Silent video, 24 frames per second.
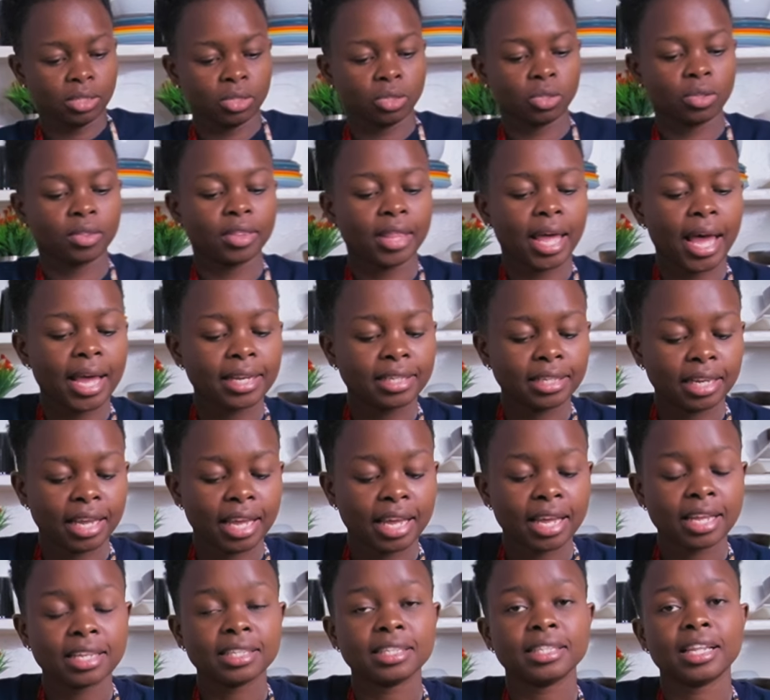So that
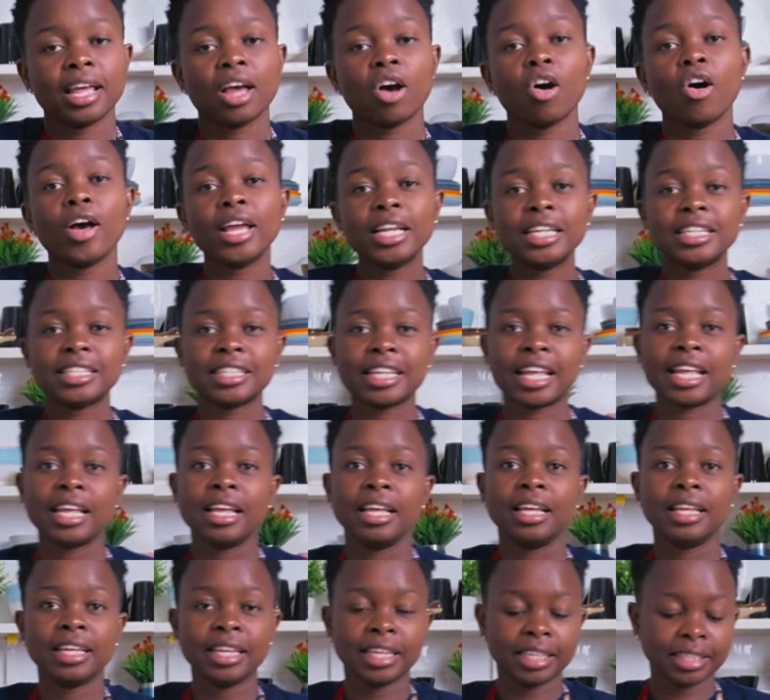as the oil is
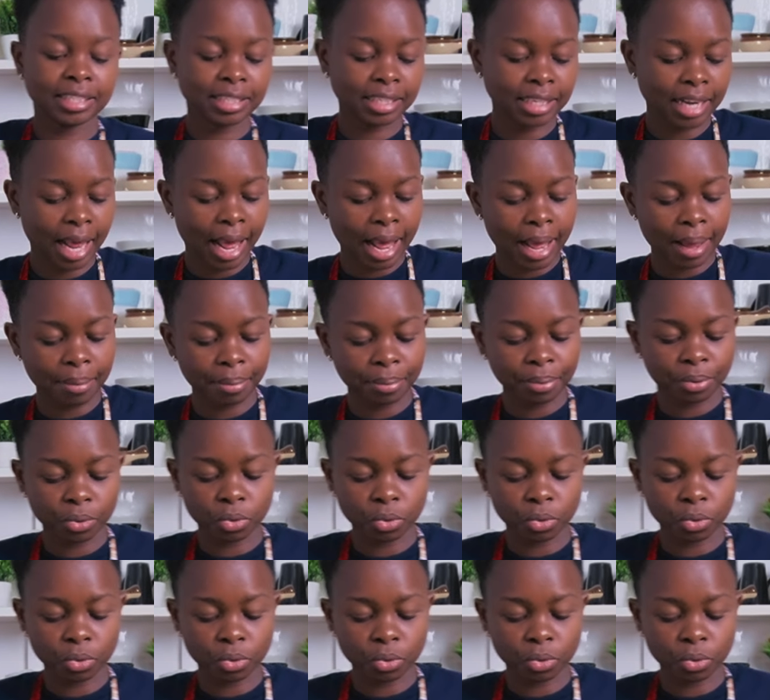heating up,